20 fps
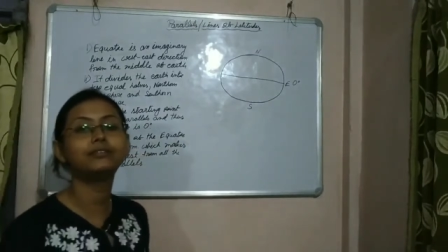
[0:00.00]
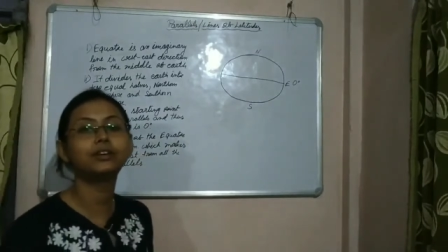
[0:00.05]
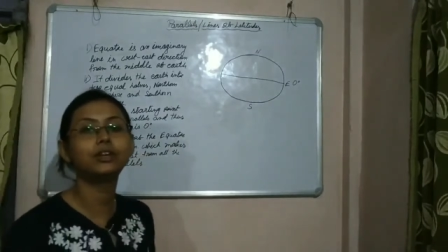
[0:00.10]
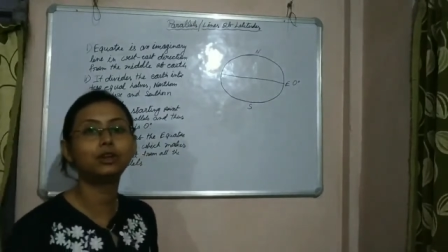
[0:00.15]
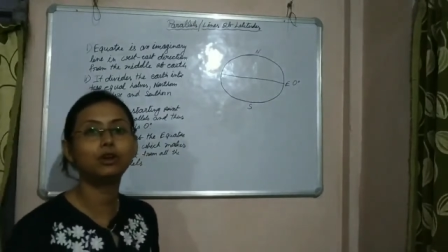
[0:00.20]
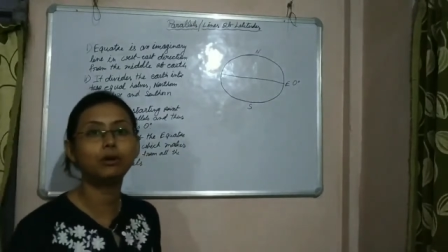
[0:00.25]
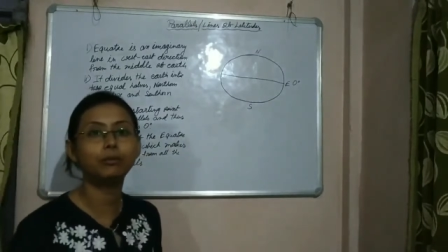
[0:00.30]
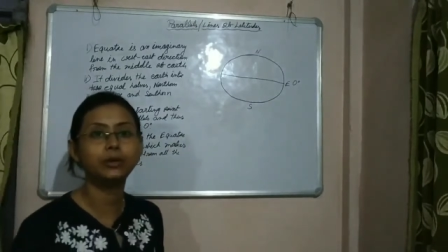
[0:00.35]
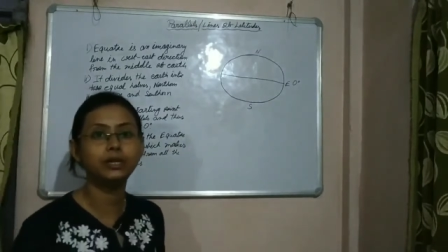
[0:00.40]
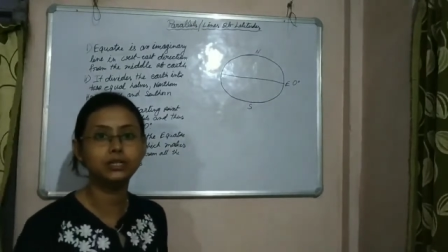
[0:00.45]

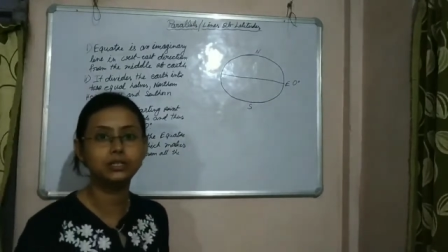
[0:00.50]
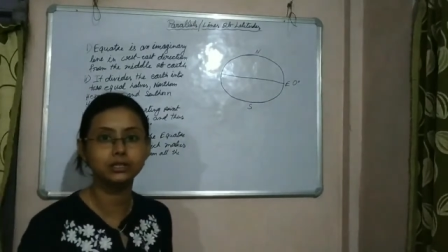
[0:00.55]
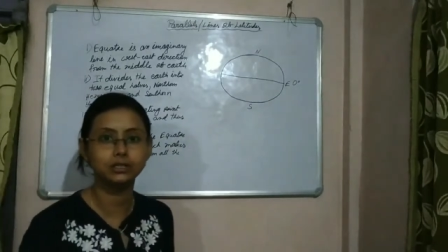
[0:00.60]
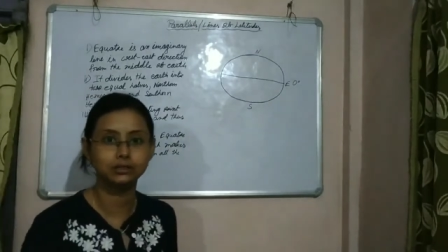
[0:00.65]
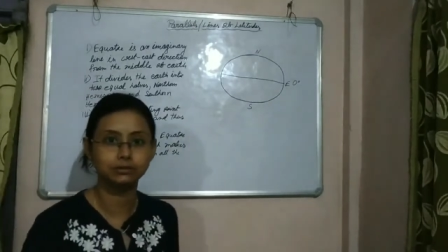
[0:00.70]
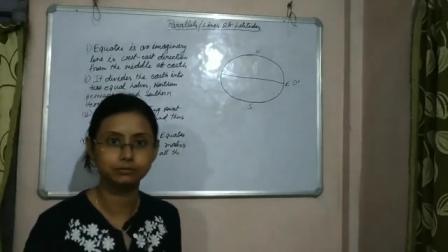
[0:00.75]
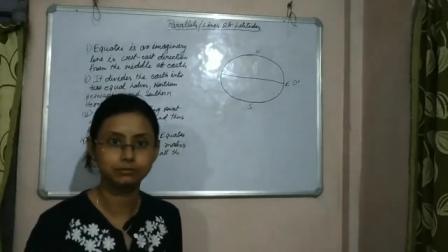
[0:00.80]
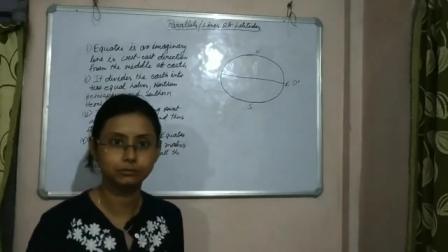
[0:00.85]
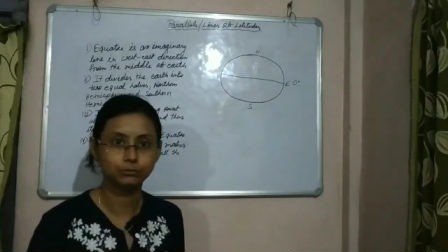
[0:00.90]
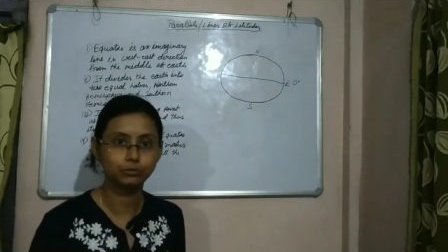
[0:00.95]
km,
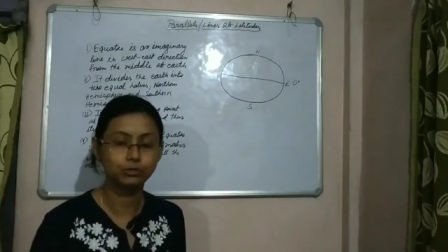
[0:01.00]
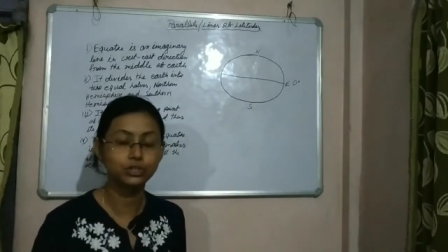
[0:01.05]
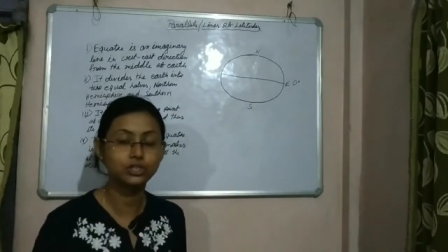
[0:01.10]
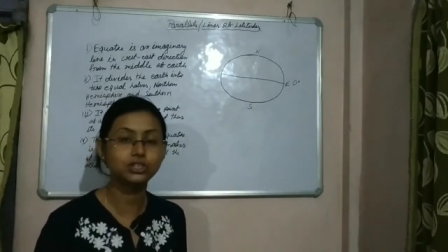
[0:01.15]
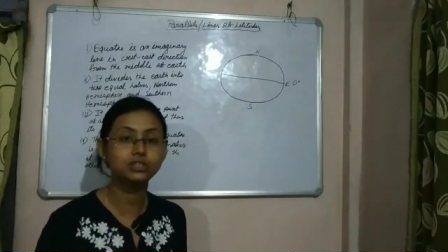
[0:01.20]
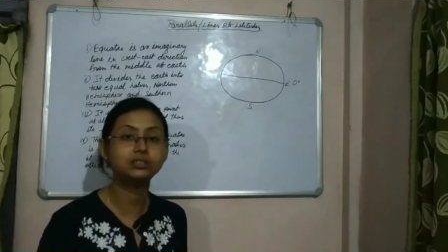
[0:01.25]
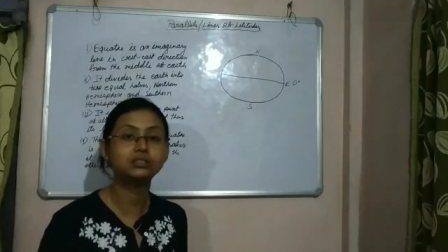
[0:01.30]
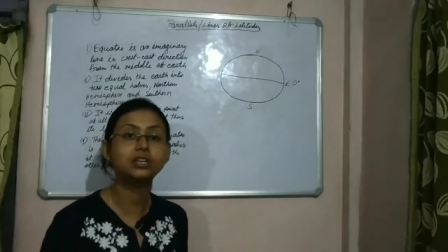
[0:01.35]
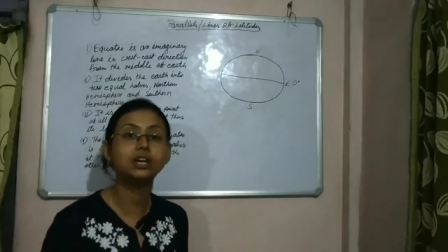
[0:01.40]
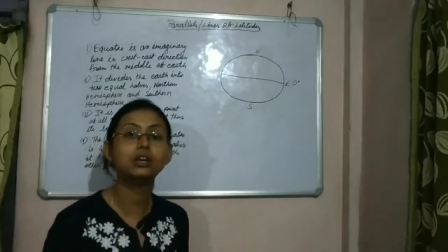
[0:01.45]
which
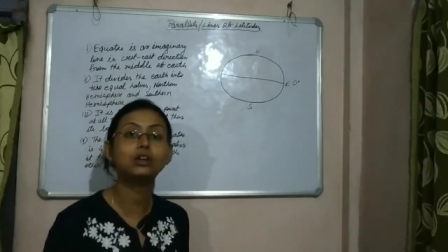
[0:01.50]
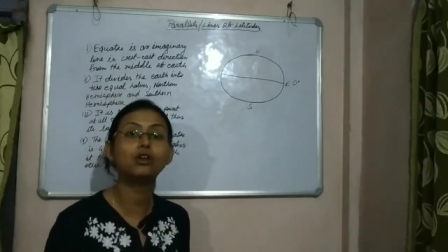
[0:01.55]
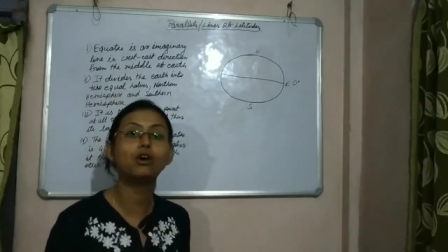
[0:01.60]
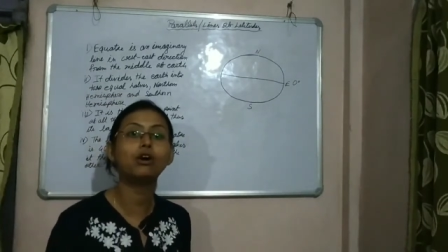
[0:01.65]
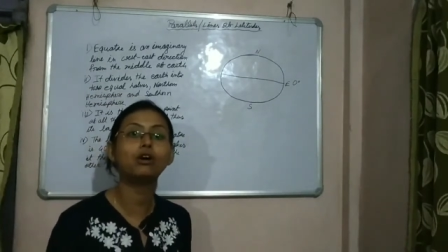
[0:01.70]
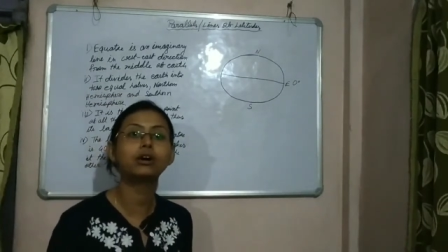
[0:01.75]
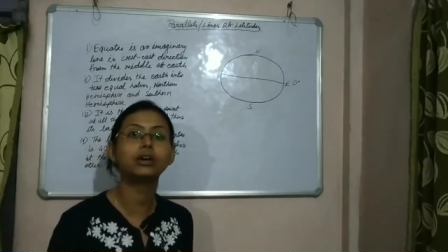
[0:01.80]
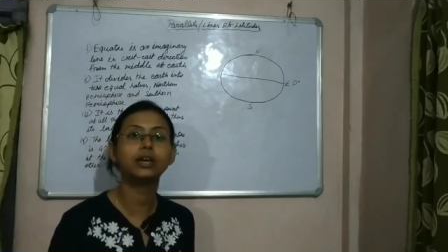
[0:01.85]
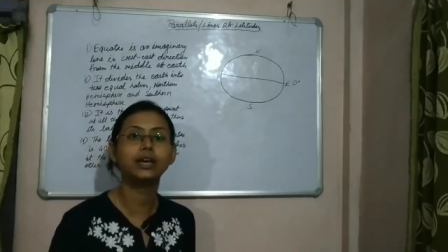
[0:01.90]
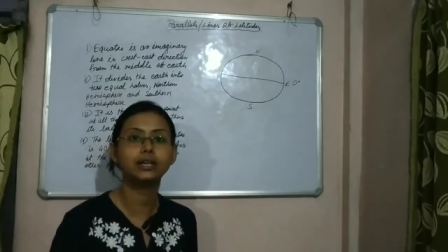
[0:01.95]
is the
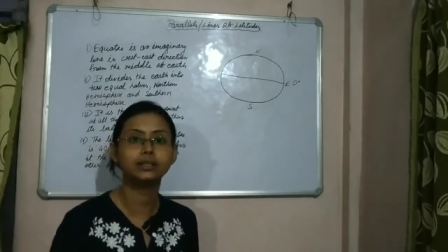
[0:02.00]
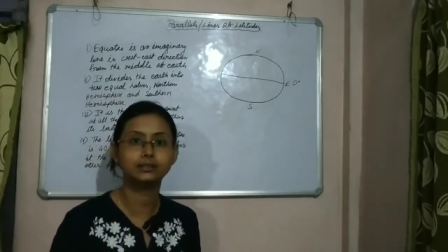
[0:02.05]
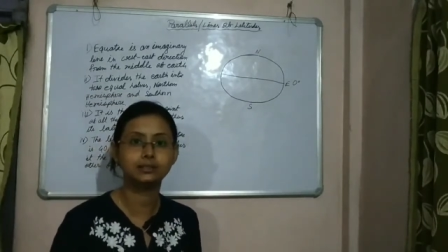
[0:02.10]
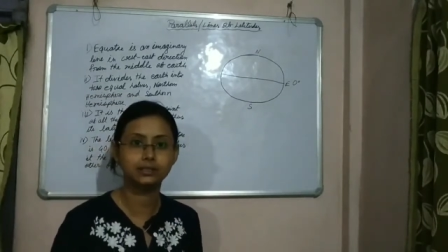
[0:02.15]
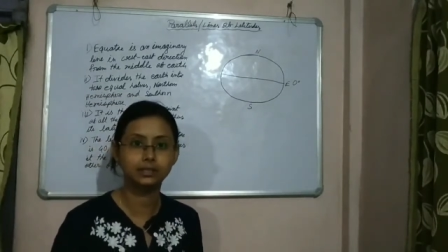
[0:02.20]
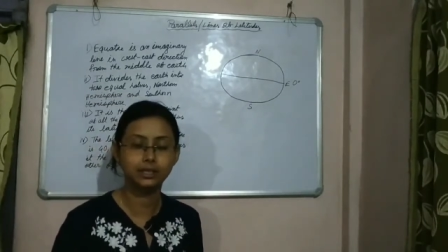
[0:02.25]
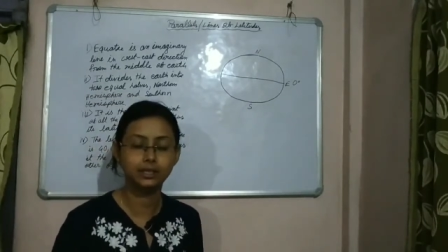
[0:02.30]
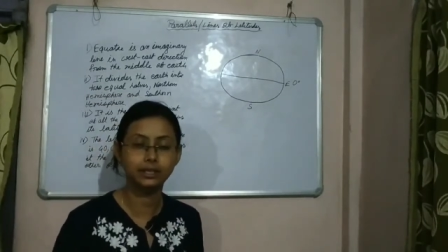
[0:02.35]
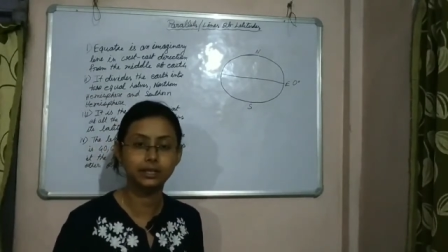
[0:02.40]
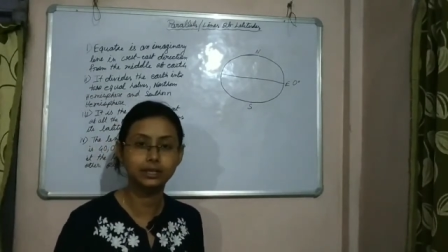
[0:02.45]
longest
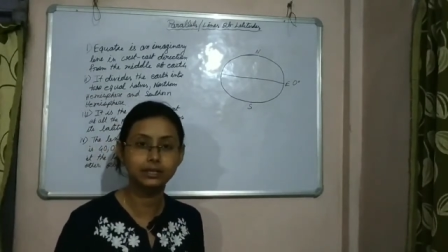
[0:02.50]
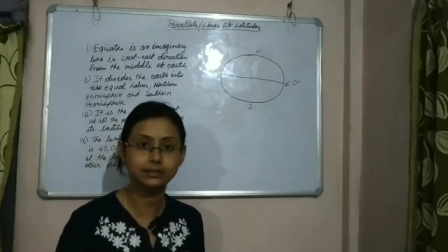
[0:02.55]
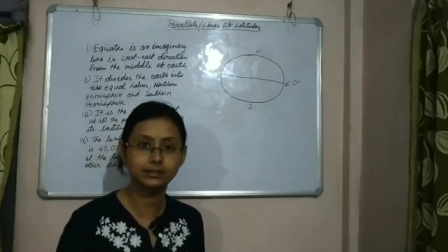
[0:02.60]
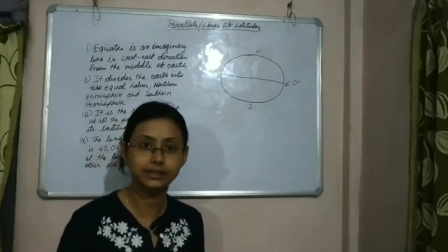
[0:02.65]
in its